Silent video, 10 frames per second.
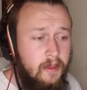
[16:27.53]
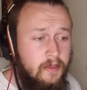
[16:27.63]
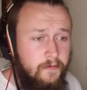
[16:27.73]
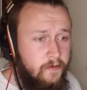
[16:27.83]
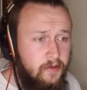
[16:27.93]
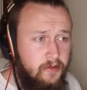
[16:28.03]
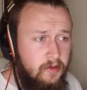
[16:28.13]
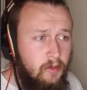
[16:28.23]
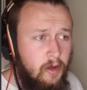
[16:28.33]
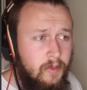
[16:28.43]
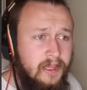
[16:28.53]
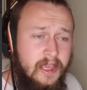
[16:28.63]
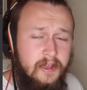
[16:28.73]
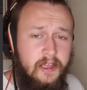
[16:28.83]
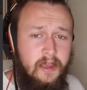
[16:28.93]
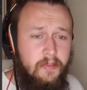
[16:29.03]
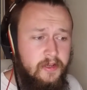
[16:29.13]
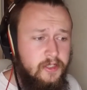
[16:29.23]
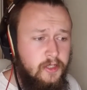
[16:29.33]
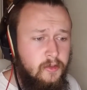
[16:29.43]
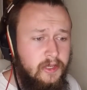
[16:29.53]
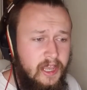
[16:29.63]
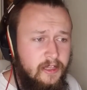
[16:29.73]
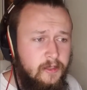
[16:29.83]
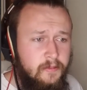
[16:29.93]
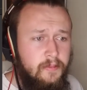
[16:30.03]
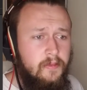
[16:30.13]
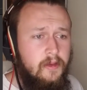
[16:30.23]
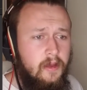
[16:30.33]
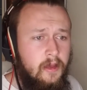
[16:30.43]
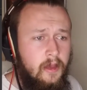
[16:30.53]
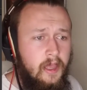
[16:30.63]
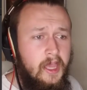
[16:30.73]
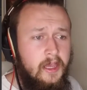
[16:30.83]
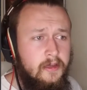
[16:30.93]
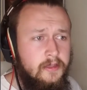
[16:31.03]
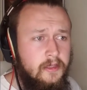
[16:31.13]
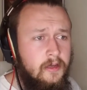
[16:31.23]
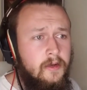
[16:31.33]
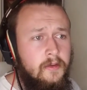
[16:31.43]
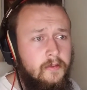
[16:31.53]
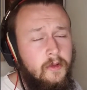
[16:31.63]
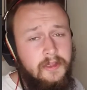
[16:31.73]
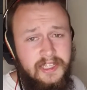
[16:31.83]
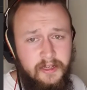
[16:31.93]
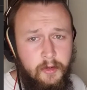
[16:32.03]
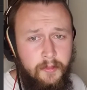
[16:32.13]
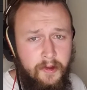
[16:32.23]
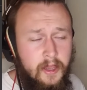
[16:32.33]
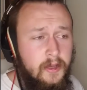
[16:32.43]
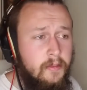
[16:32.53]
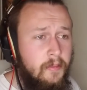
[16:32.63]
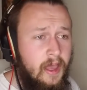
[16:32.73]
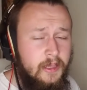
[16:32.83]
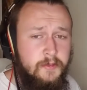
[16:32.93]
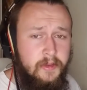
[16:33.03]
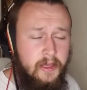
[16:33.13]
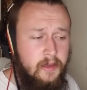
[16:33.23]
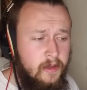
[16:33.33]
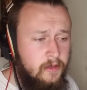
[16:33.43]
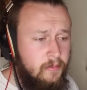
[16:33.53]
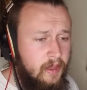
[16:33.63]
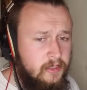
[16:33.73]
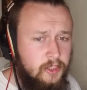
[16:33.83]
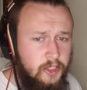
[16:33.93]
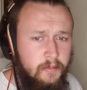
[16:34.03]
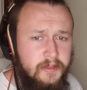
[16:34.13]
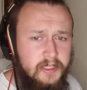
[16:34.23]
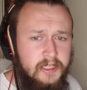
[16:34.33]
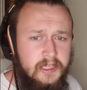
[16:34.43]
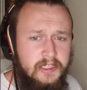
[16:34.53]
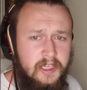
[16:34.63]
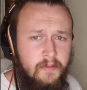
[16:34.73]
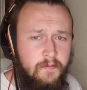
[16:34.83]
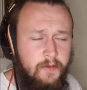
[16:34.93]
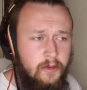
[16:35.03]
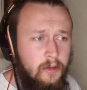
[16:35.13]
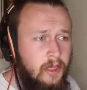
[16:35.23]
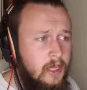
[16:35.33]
The further along we get in Campaign two, Caleb uh, as our well Liam O'Brien as playing Caleb has jumped into that same feel.